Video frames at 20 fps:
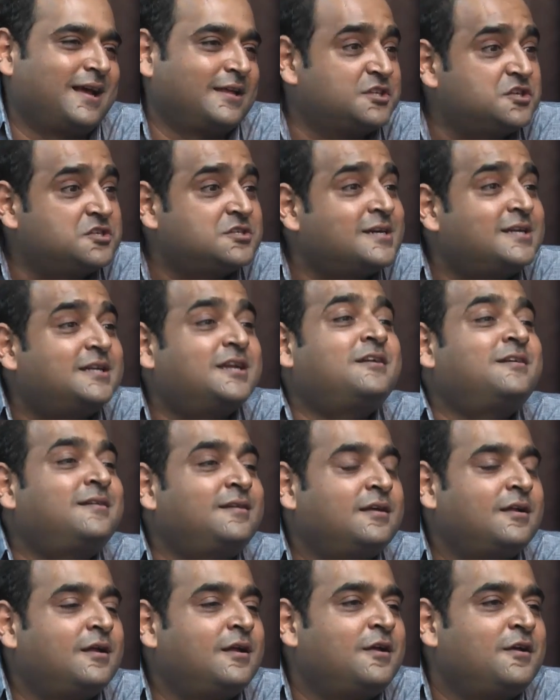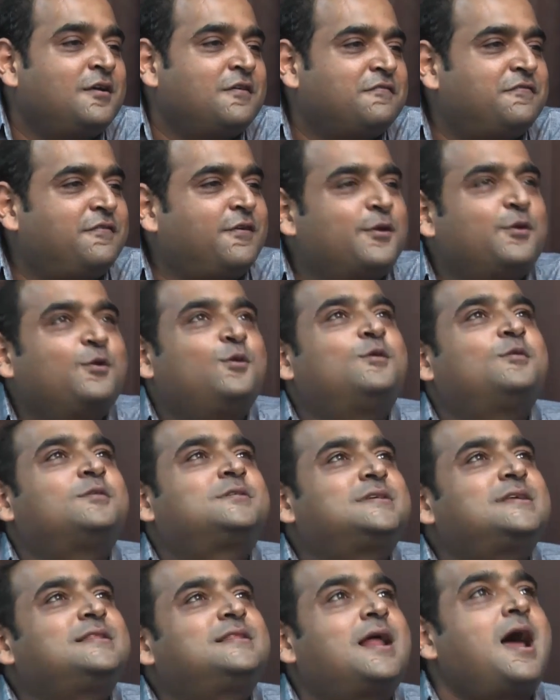It is written for you to
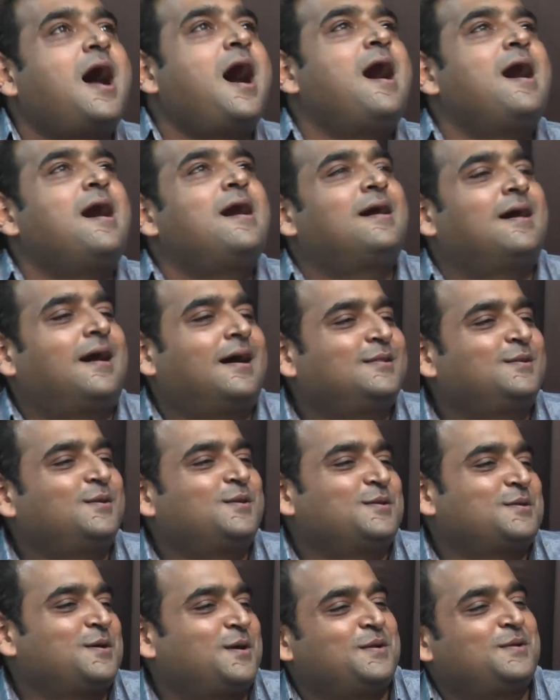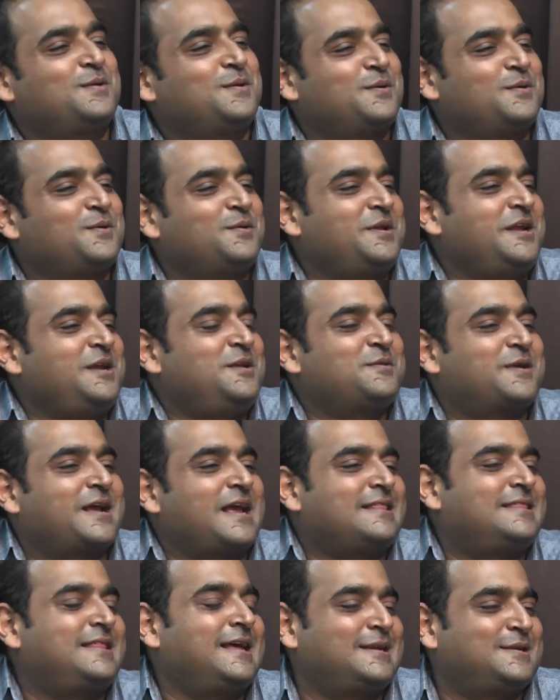sit there. You need to
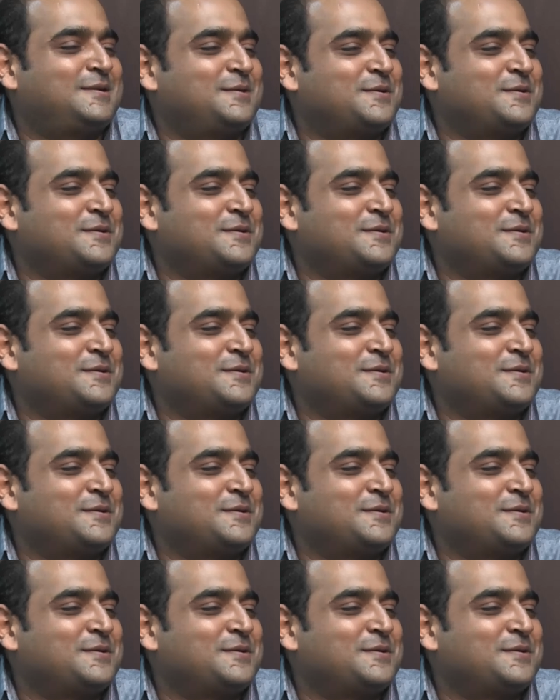get that.